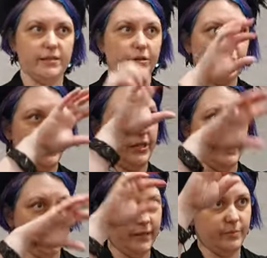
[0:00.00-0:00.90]
They're going to
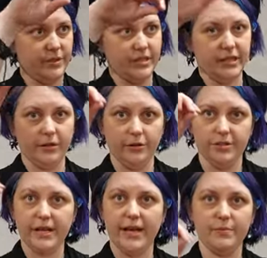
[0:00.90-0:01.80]
need particular
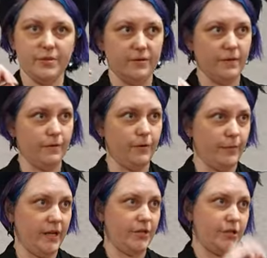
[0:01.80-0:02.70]
types of
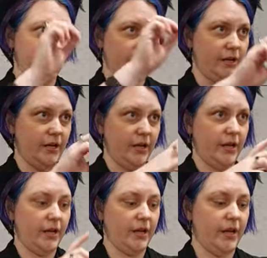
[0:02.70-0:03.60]
information
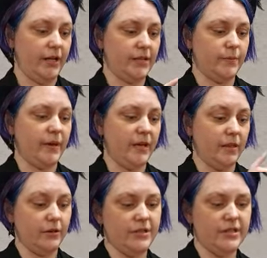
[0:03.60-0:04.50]
uh, to make
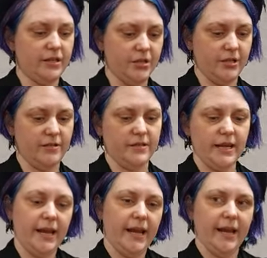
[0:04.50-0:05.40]
their decisions,
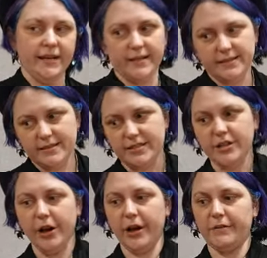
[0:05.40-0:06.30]
and it needs to
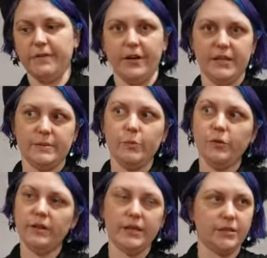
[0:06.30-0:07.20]
talk very
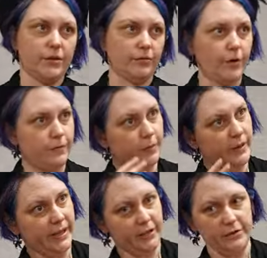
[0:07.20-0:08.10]
smoothly to the rover
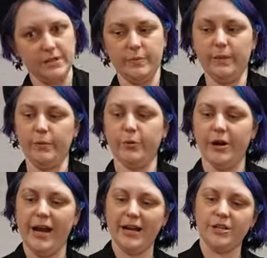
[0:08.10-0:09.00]
planners, the people who
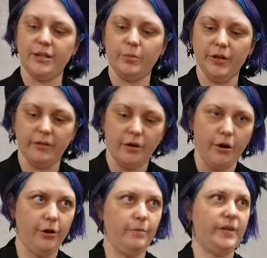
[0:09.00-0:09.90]
are actually putting the
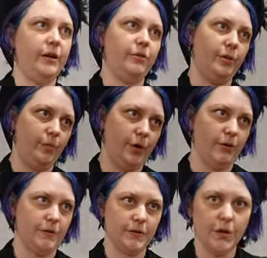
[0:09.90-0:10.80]
arm down on
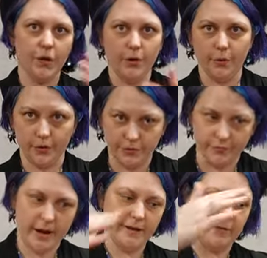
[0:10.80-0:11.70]
Mars or
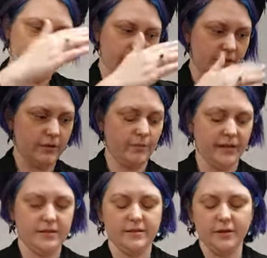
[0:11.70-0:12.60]
driving to
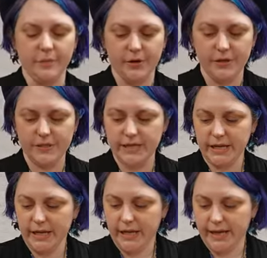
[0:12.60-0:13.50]
places on Mars,
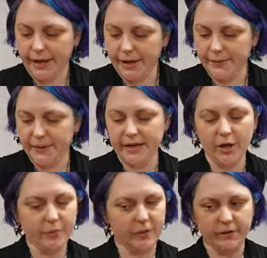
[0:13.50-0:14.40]
um, and
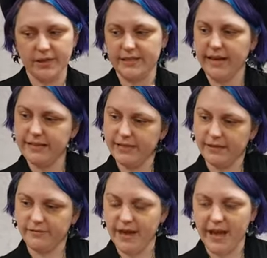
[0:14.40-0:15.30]
helping with the testing
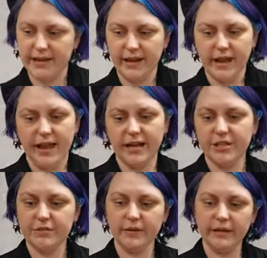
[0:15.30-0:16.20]
of that, and
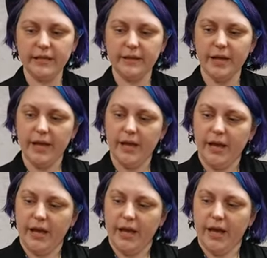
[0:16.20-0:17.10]
just really
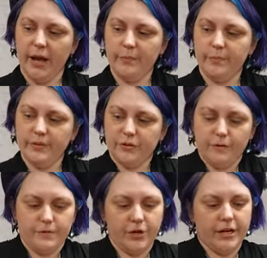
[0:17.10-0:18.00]
um, sort
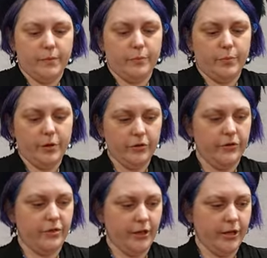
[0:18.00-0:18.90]
of trying to build
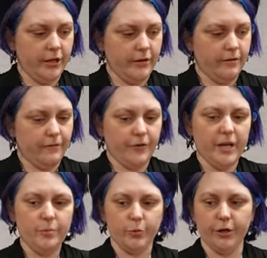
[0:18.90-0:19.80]
the
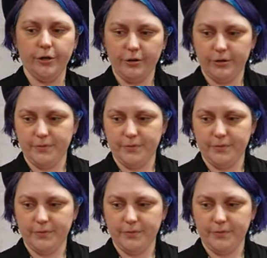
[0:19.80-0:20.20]
framework